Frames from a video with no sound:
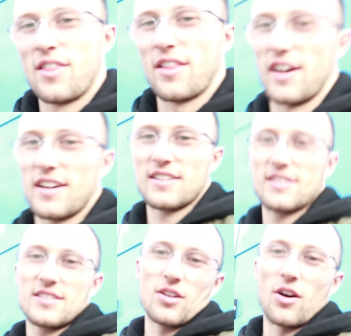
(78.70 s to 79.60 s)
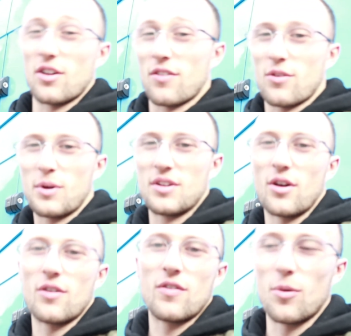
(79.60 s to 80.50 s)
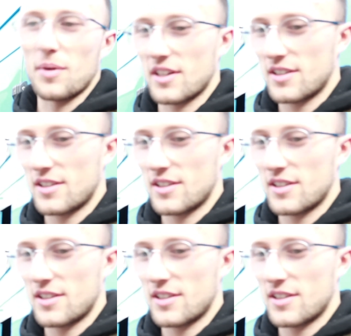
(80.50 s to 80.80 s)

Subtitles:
That started off the window for me.